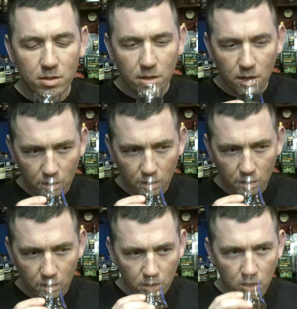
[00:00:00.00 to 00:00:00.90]

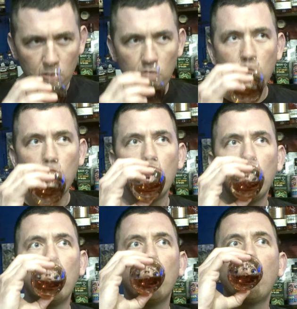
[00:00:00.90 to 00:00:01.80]

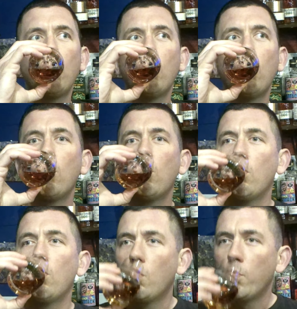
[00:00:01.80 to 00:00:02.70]

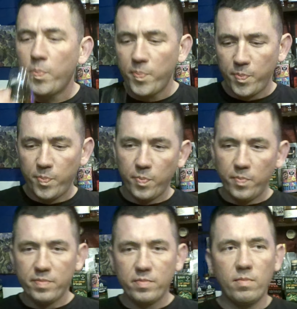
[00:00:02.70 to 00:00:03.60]

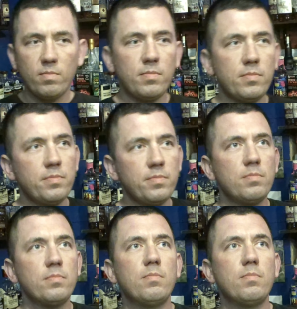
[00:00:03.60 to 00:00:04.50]

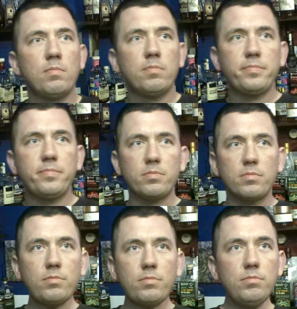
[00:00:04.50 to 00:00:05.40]
(no one is talking)